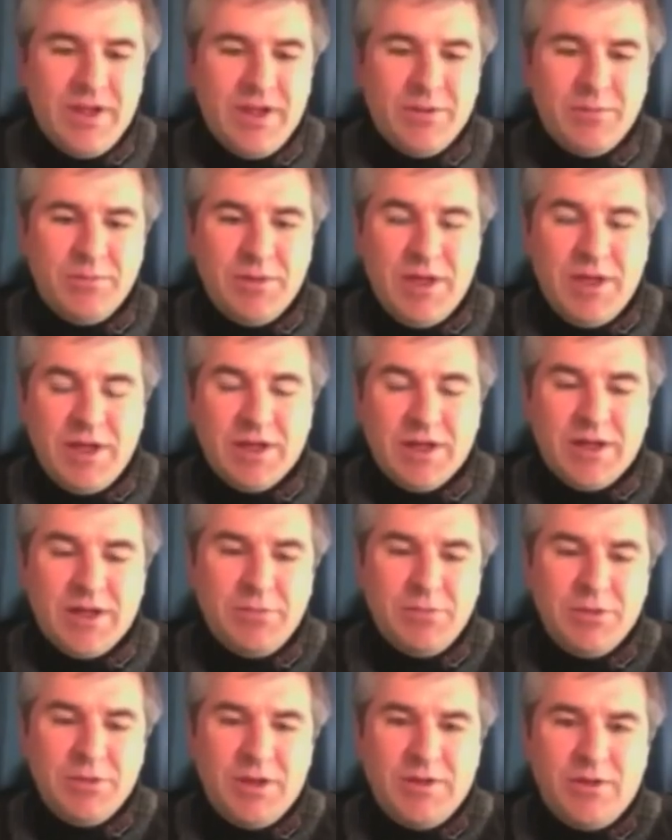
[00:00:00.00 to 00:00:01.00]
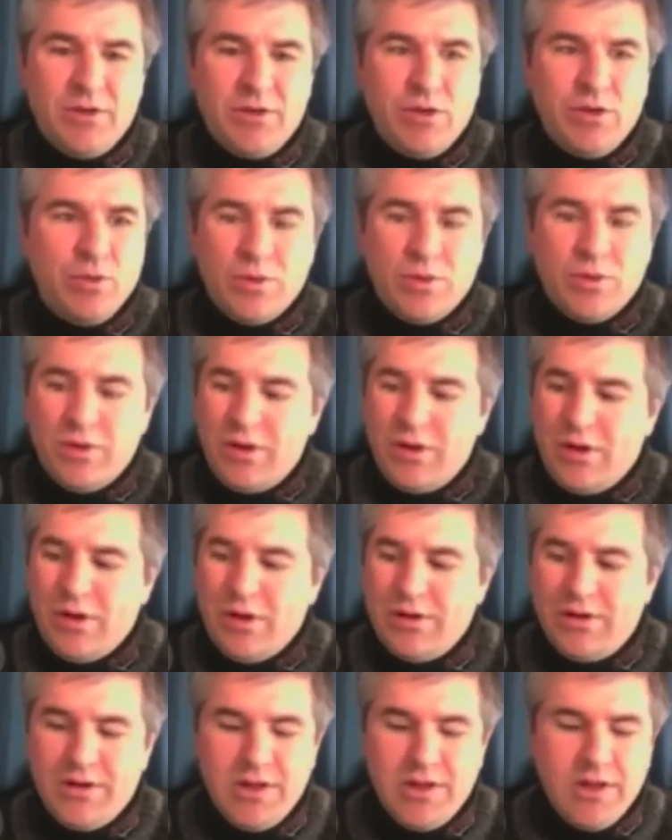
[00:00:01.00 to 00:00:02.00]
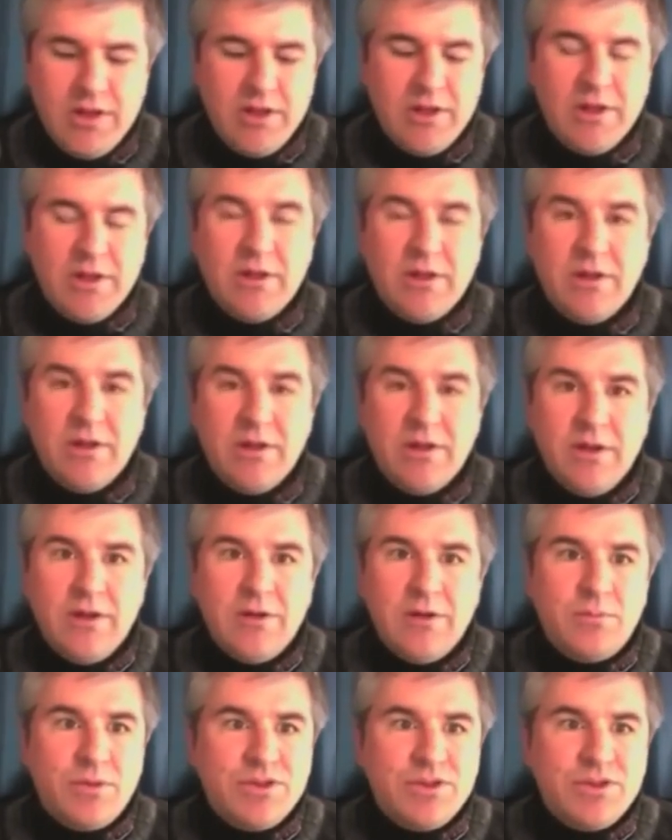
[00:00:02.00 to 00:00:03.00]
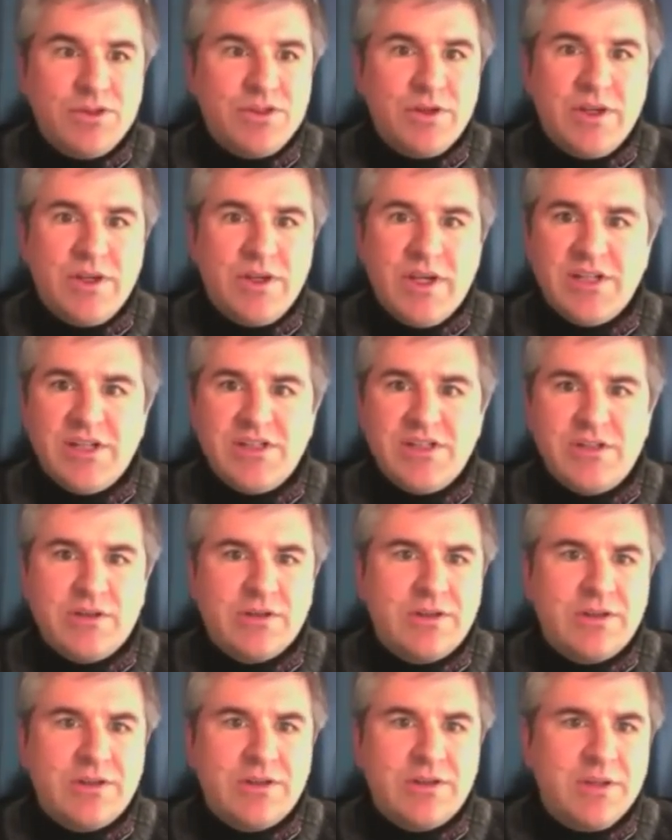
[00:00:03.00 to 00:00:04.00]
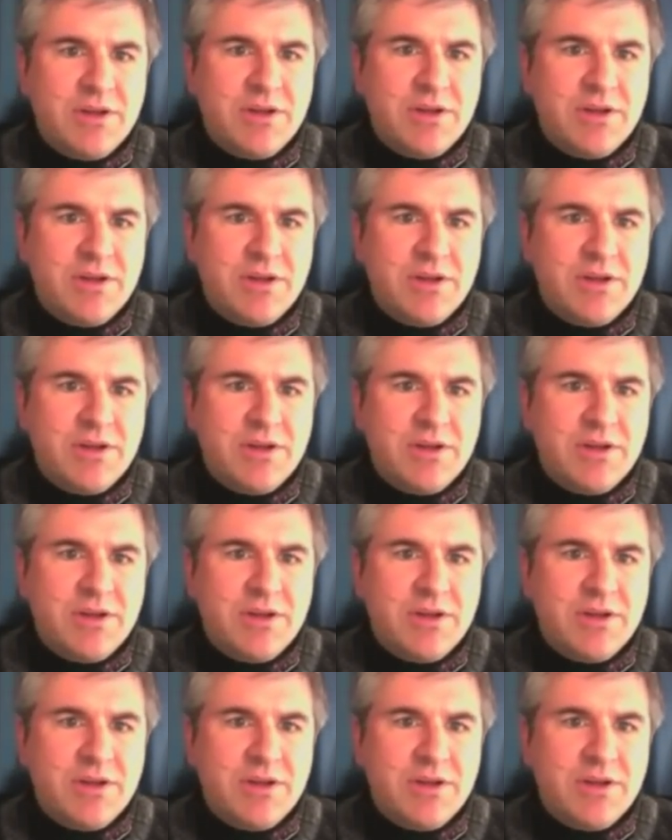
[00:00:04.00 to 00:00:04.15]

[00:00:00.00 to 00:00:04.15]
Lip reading: And a couple other who were on the Brazilian national team,